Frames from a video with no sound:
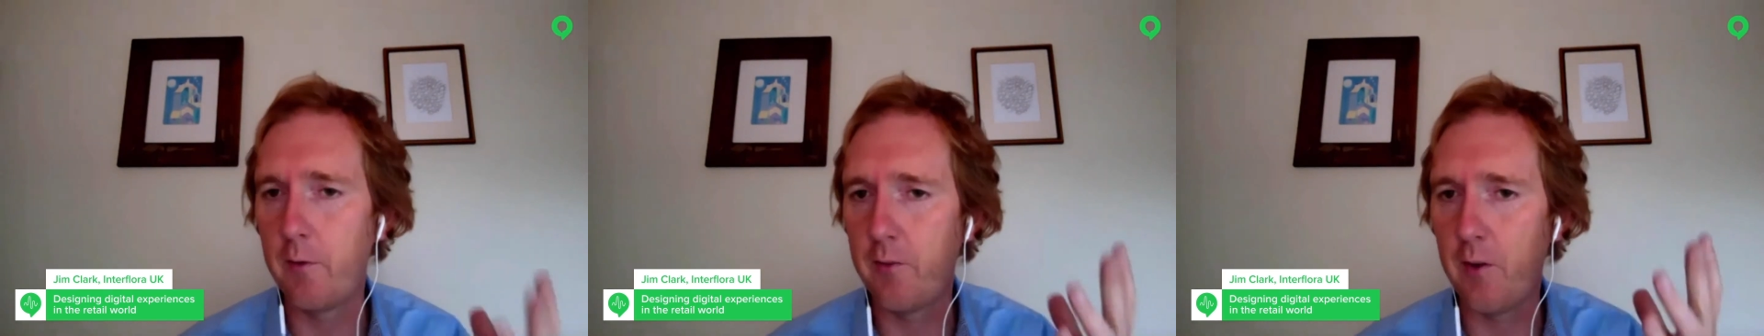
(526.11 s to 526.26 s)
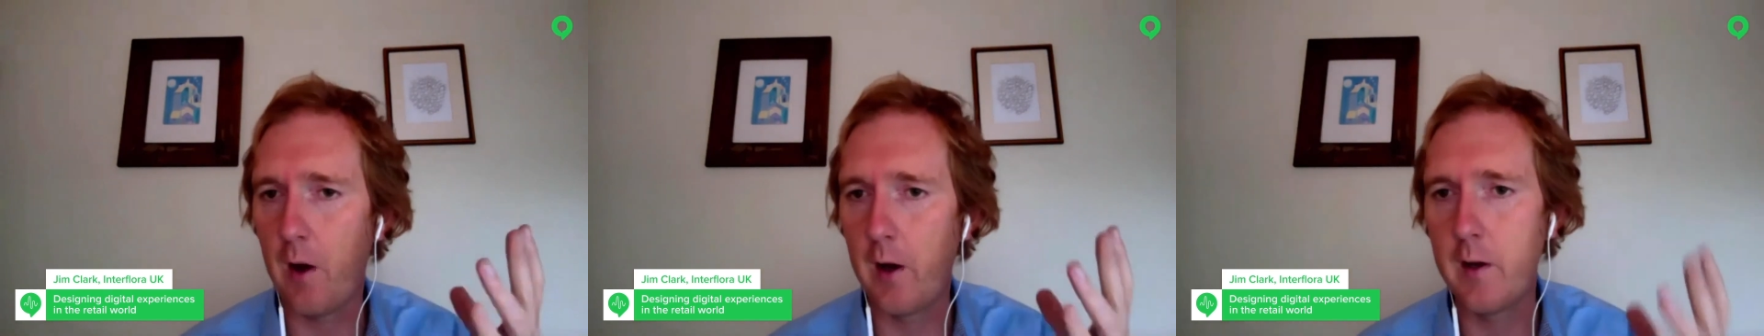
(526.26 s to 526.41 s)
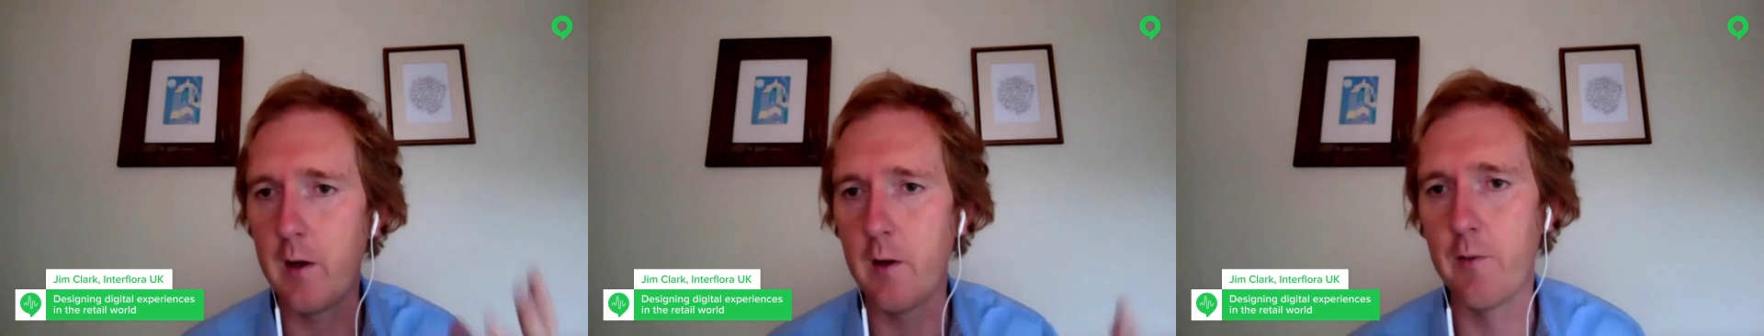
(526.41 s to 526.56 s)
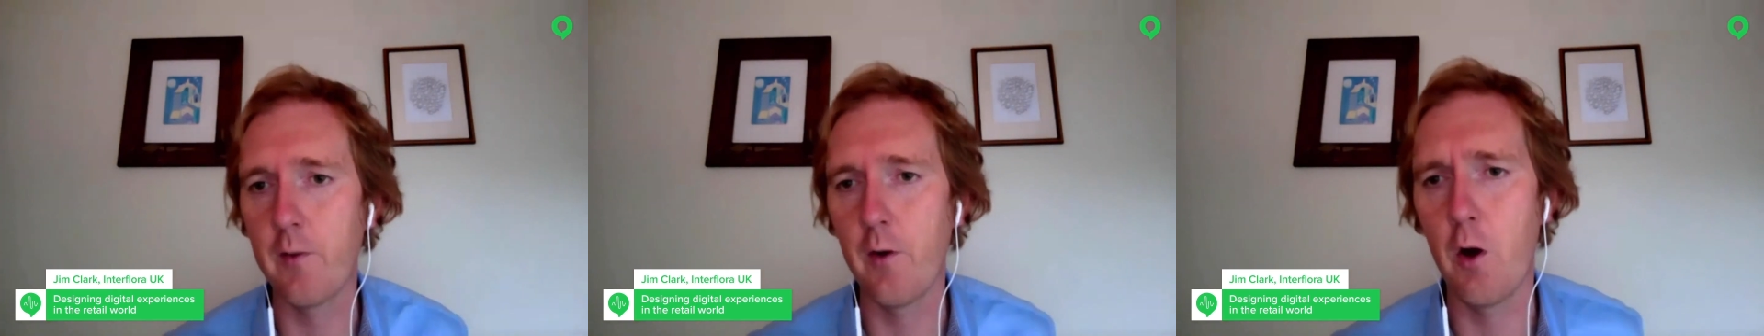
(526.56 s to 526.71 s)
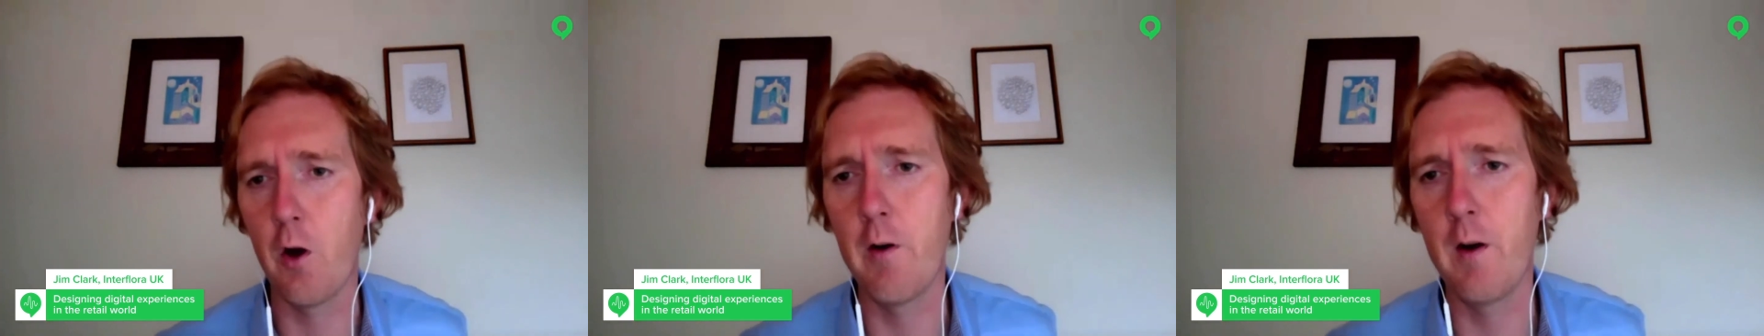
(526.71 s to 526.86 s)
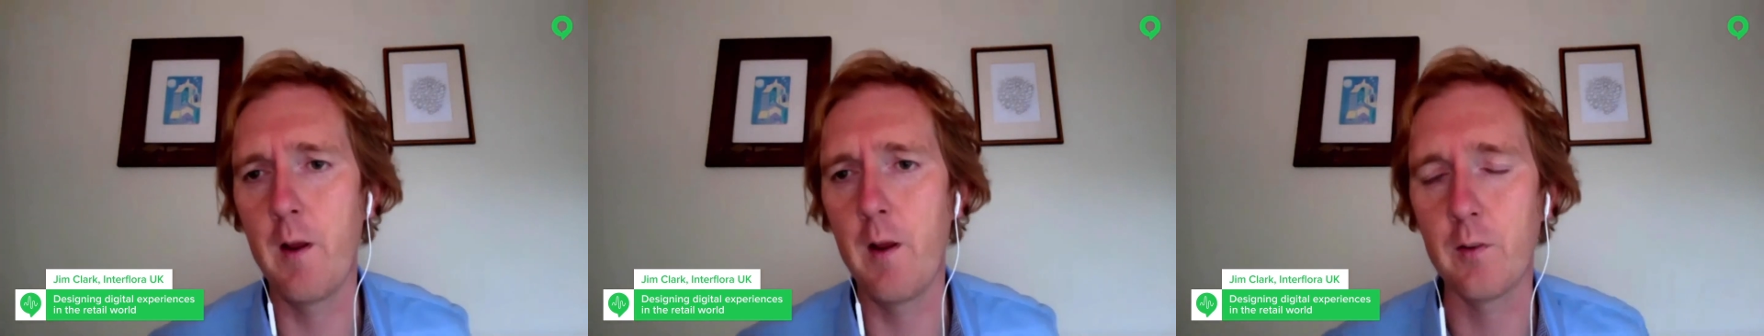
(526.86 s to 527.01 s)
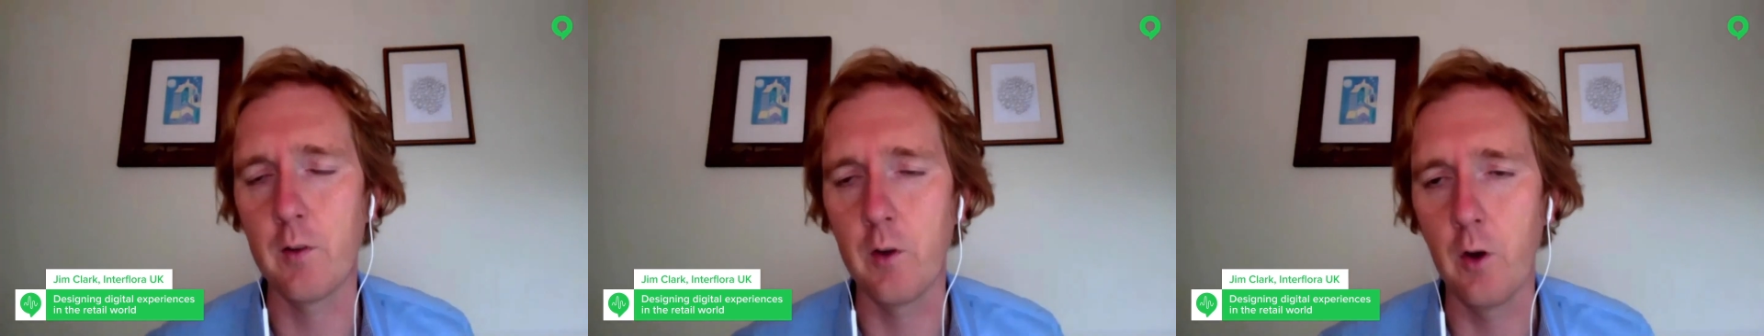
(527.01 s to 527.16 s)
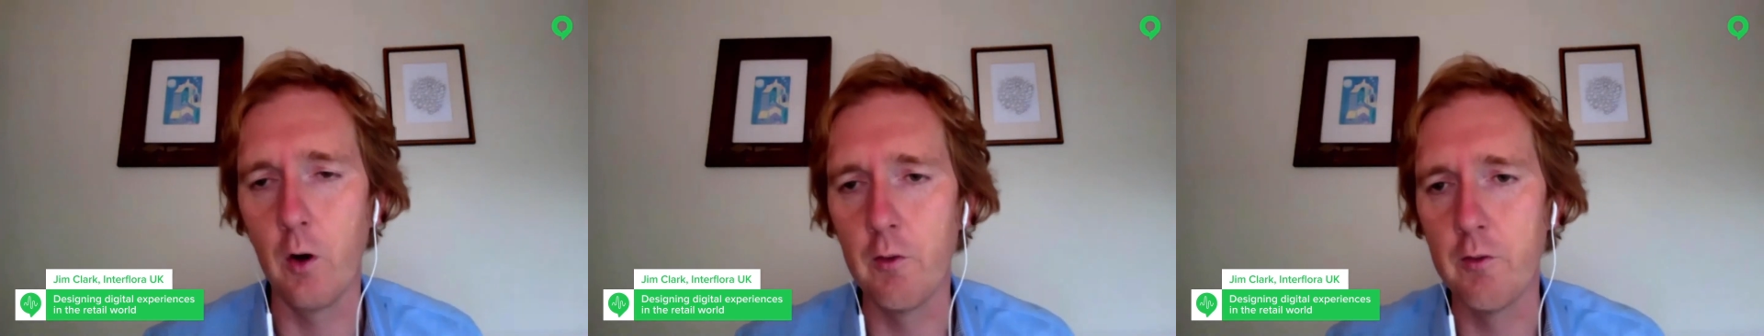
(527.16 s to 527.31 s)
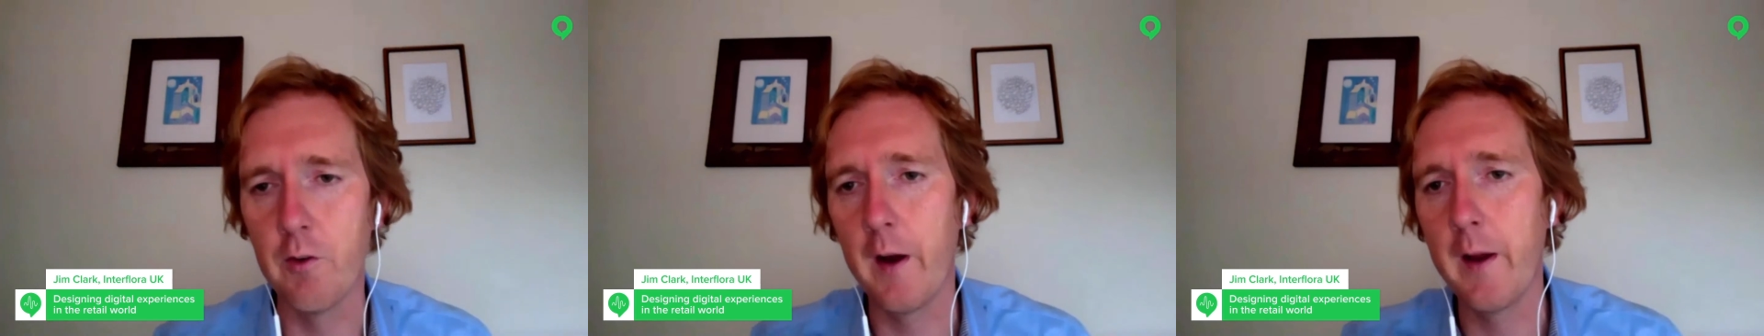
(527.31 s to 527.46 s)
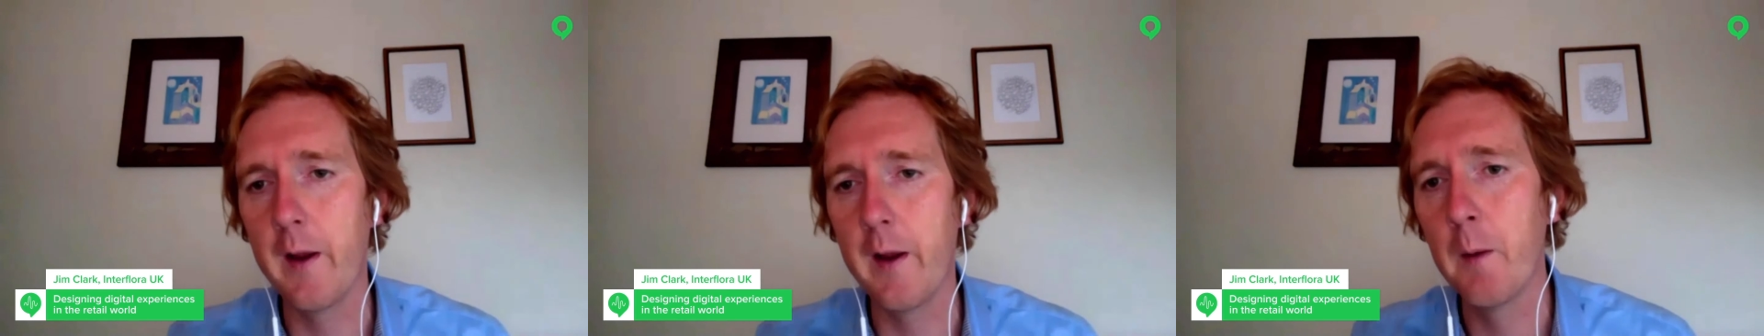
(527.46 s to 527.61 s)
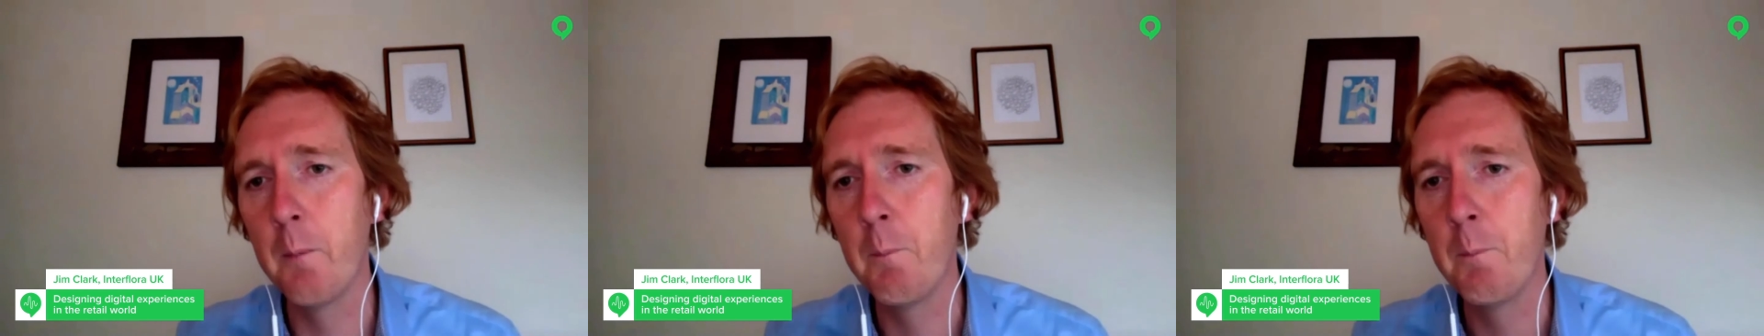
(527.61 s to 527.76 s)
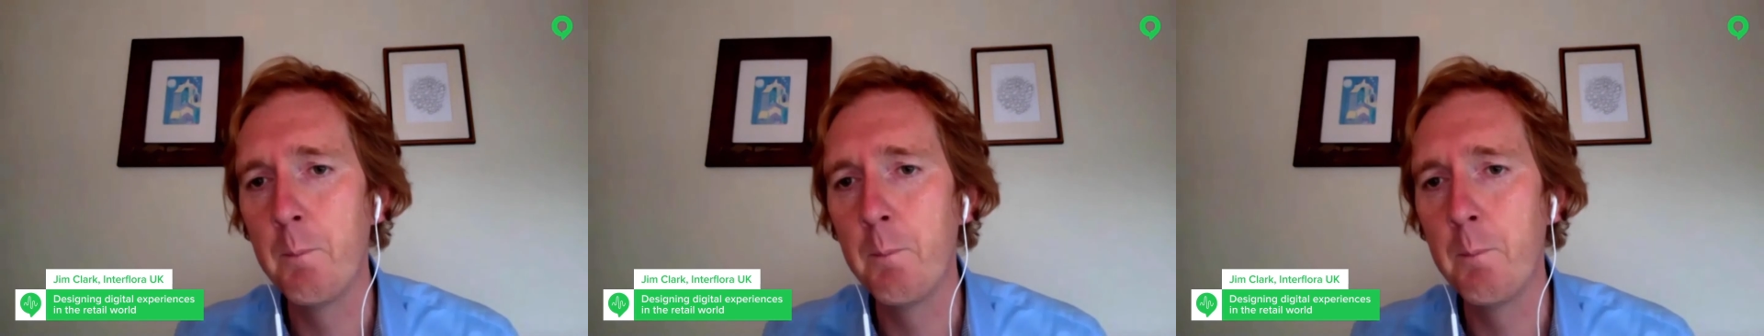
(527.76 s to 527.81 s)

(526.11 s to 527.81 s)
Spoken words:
Find a Florist or via